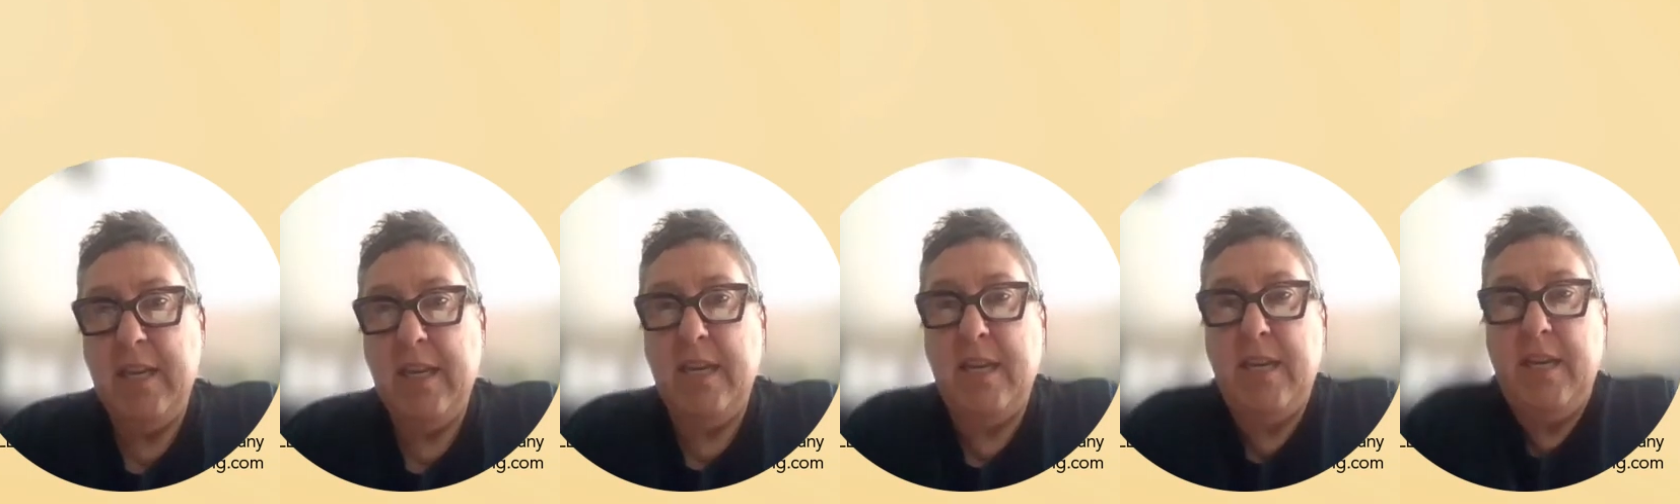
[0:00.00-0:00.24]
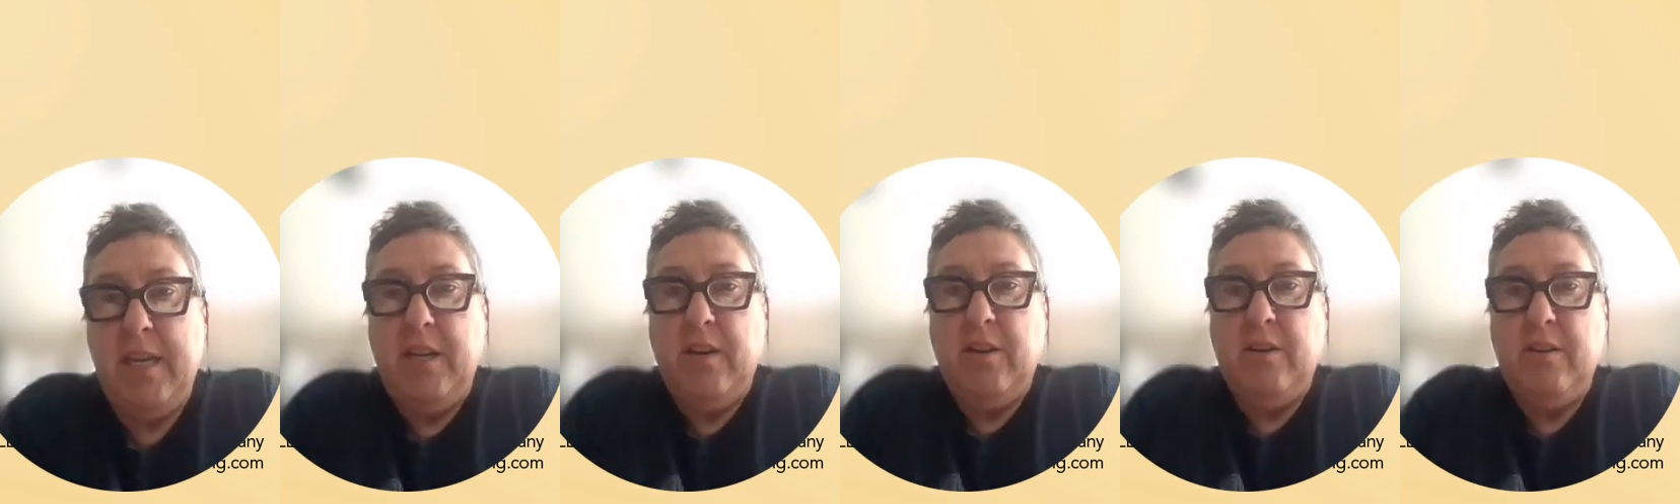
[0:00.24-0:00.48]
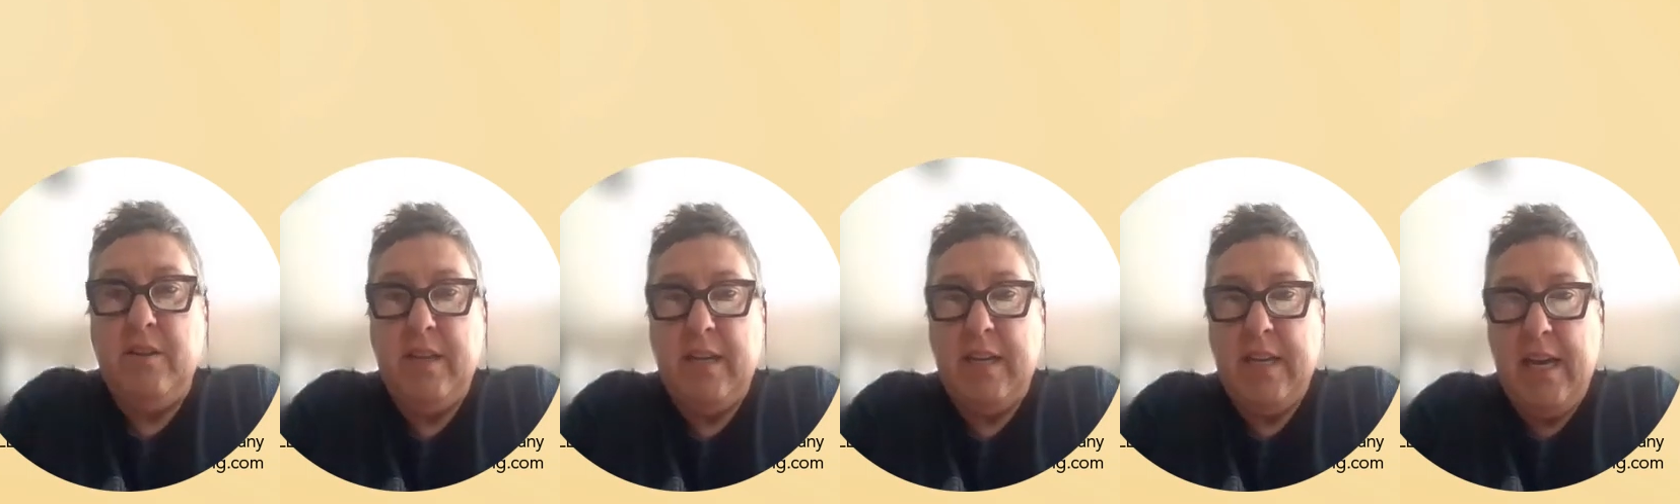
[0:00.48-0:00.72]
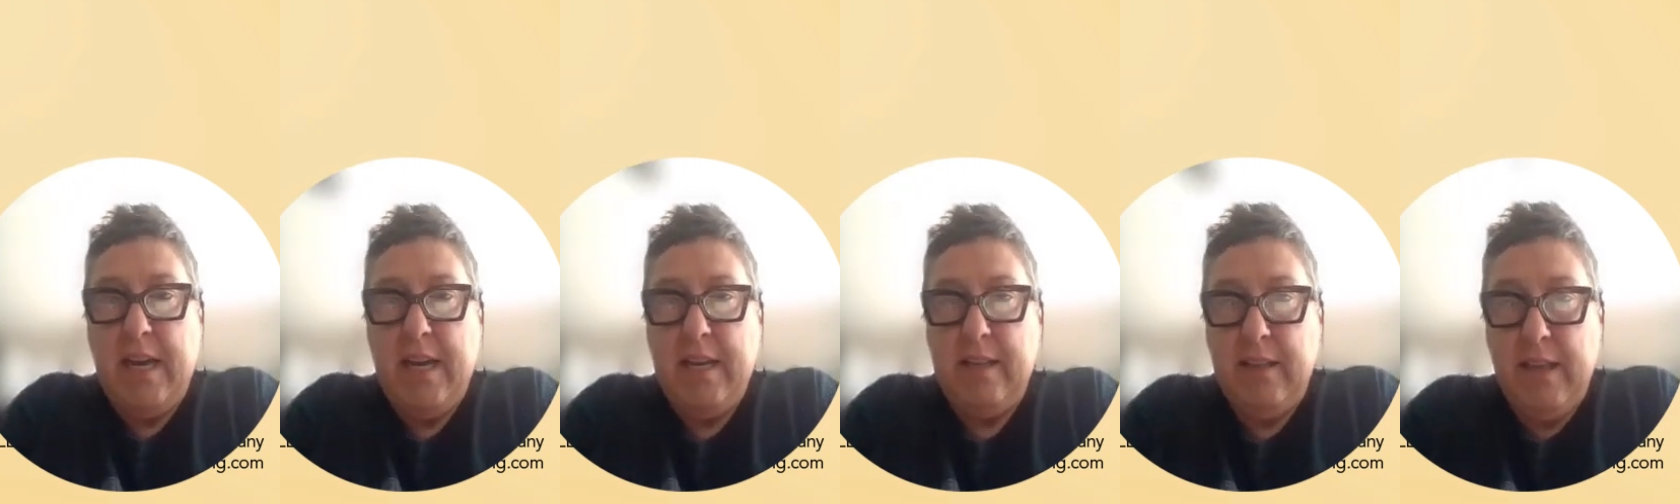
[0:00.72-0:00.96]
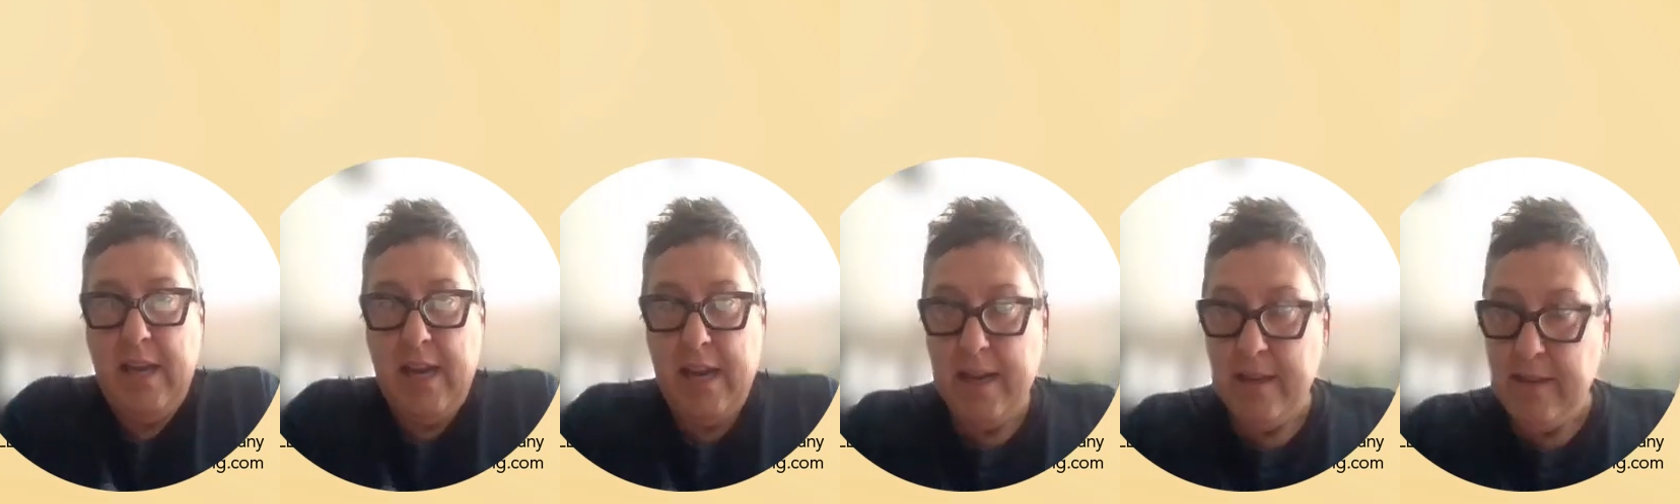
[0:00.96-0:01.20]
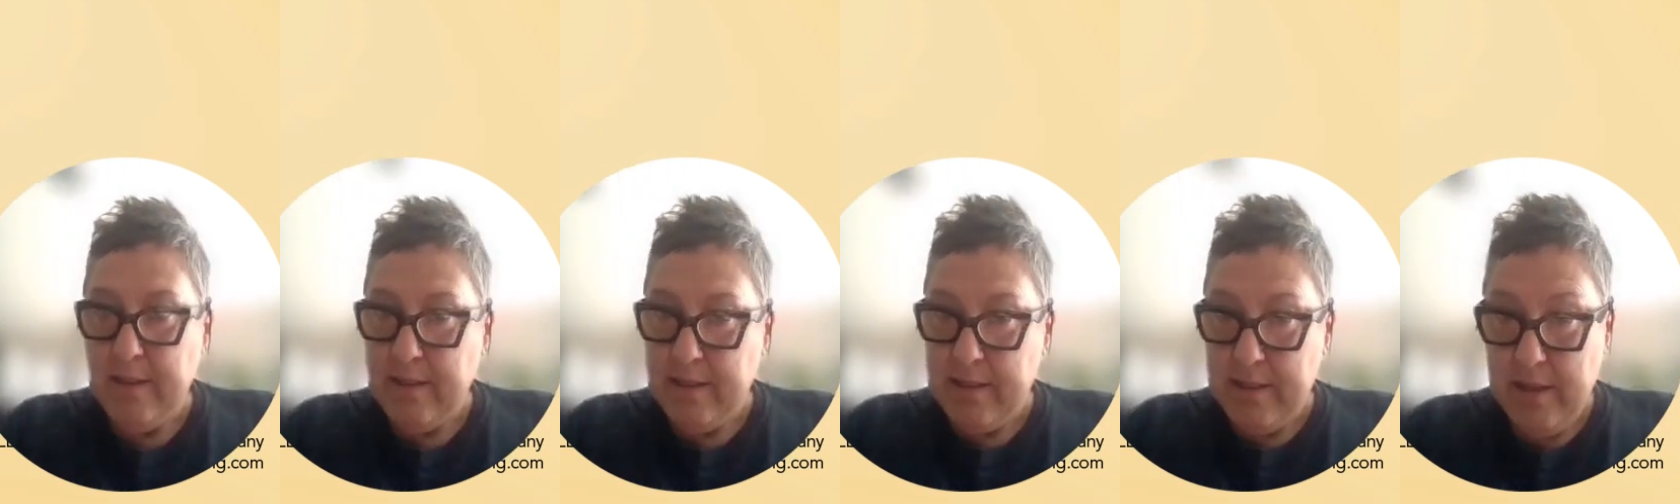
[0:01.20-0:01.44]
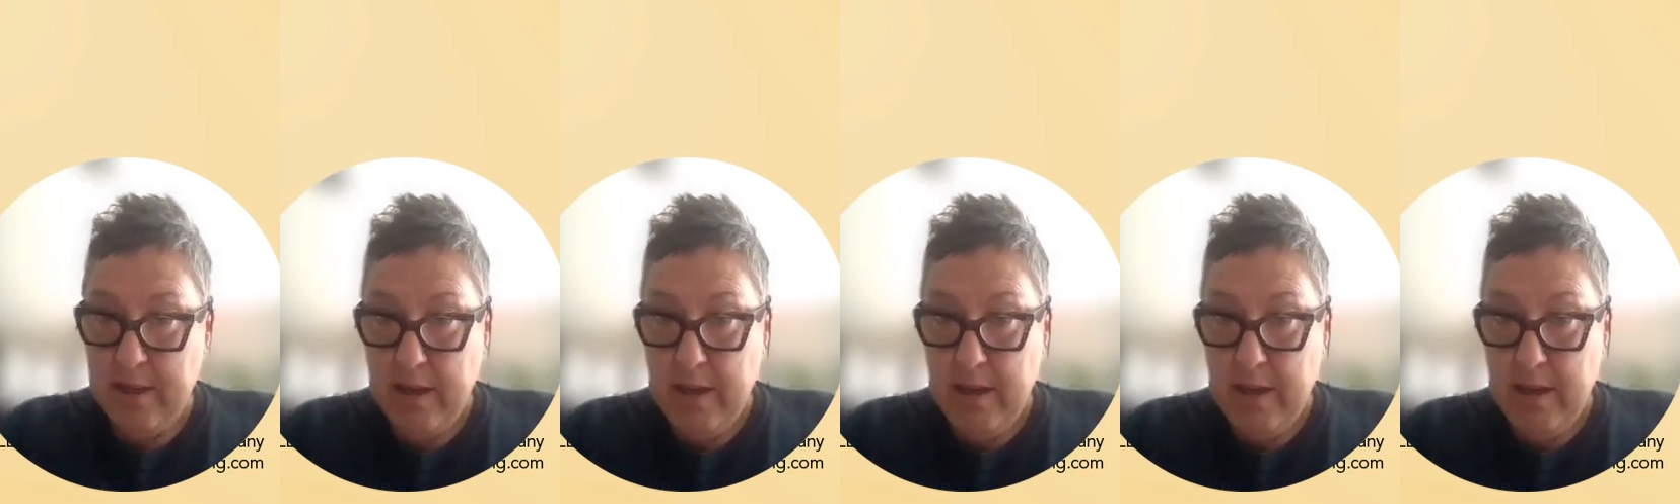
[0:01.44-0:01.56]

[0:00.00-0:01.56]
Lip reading: here are the guidelines.